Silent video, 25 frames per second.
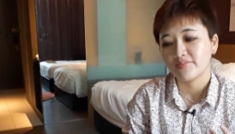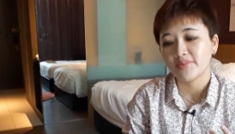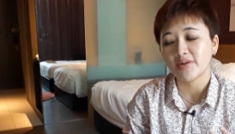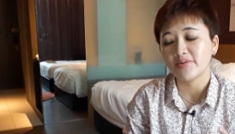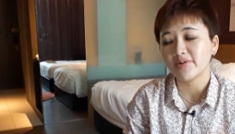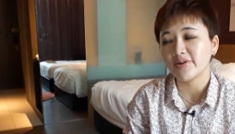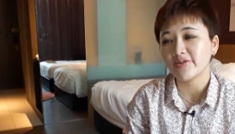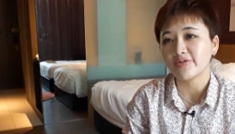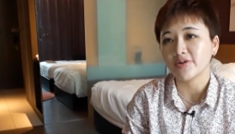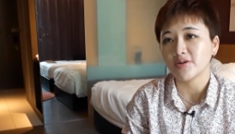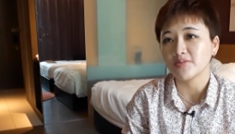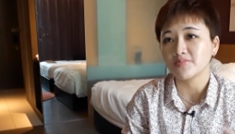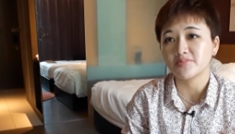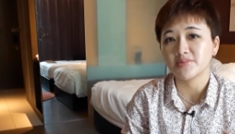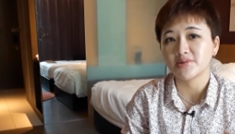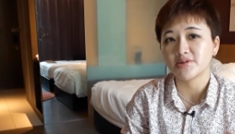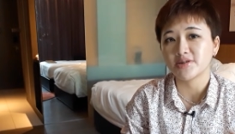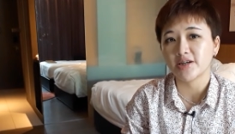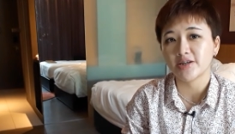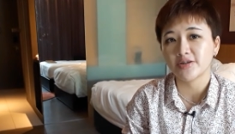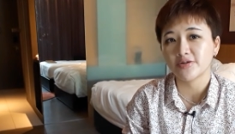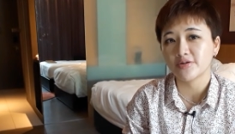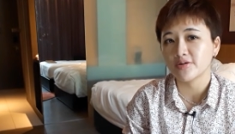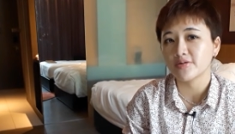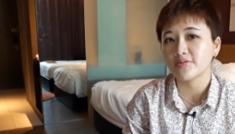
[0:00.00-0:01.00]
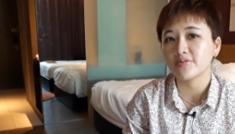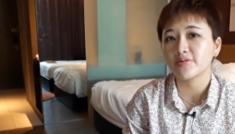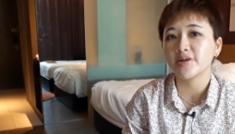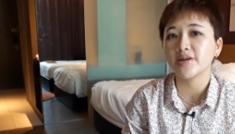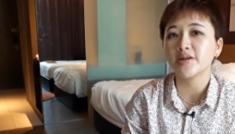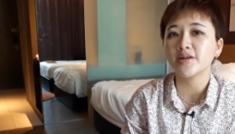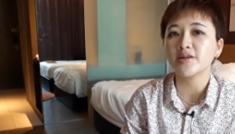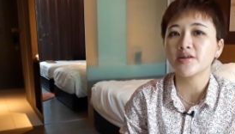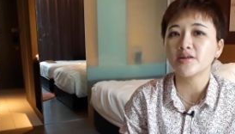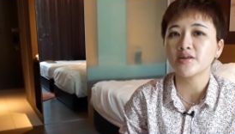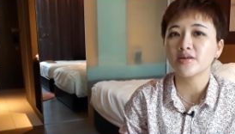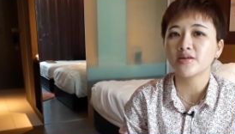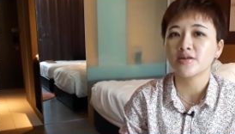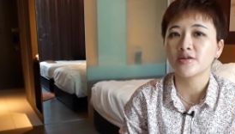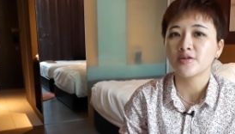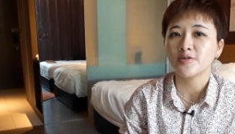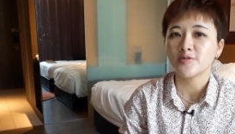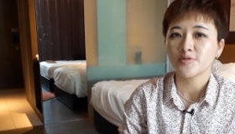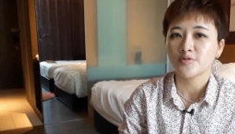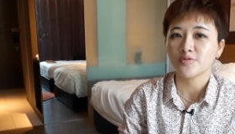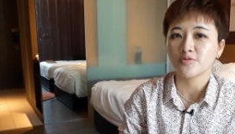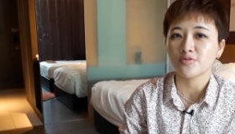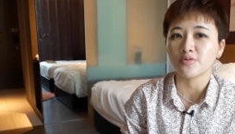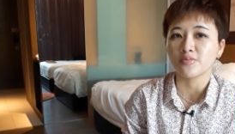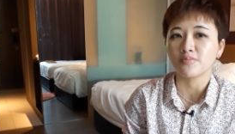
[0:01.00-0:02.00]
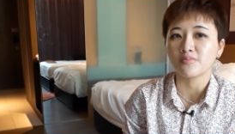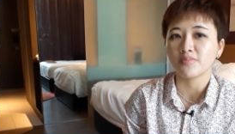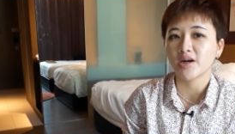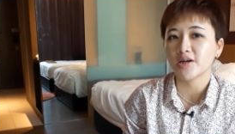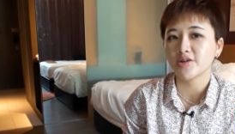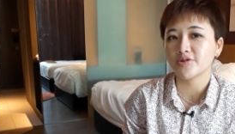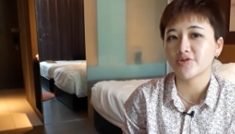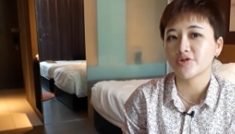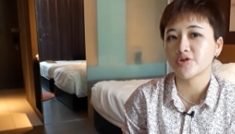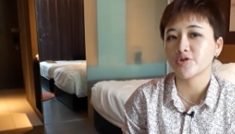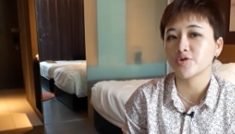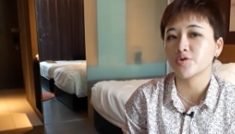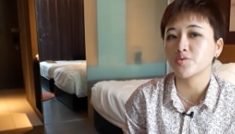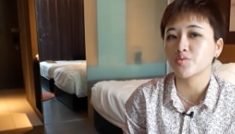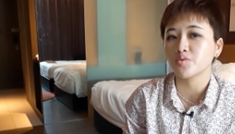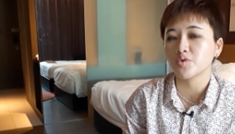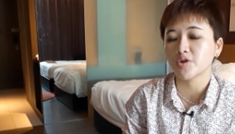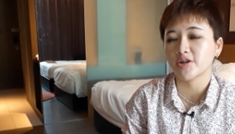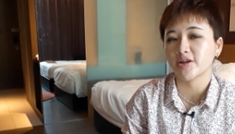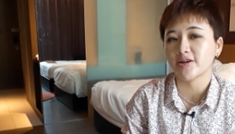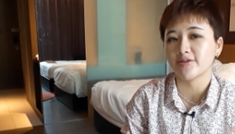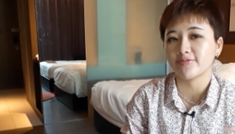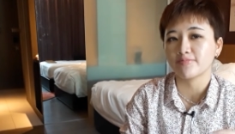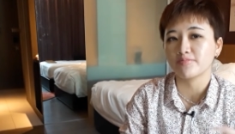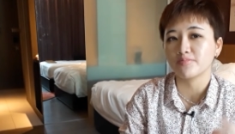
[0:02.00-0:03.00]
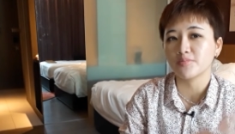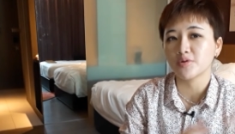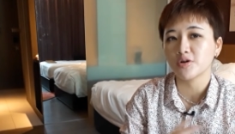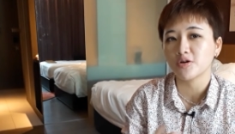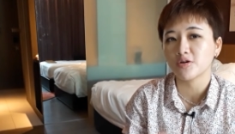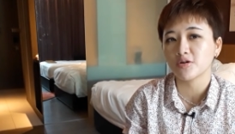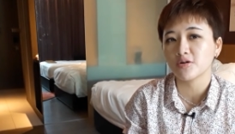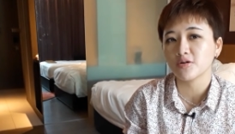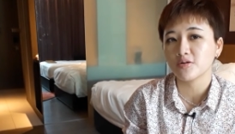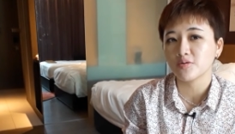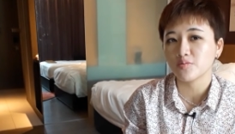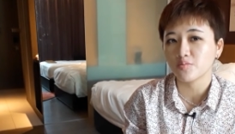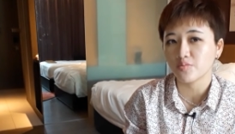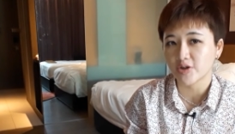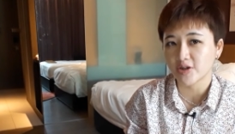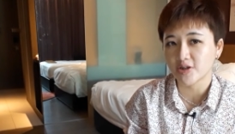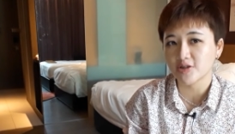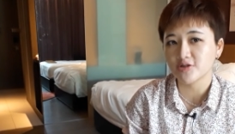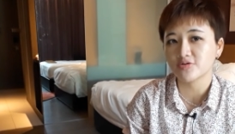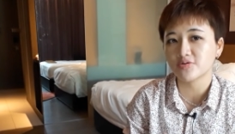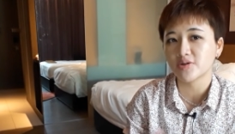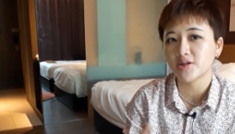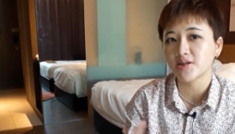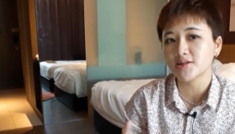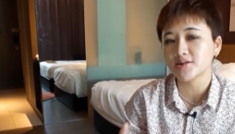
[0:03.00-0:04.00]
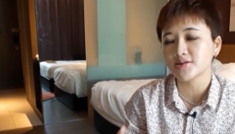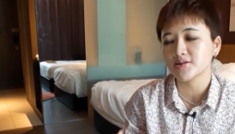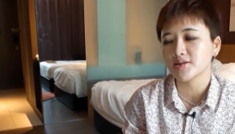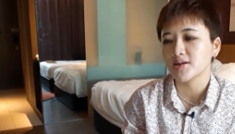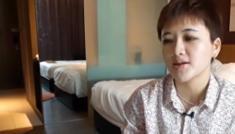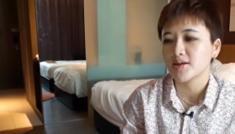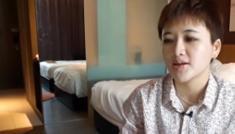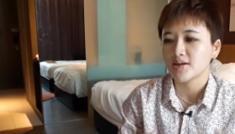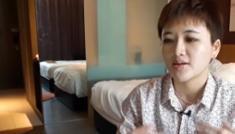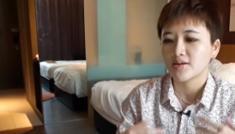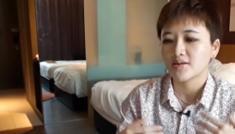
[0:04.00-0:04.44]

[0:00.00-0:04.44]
Maybe from January to March, you would have more winning streaks.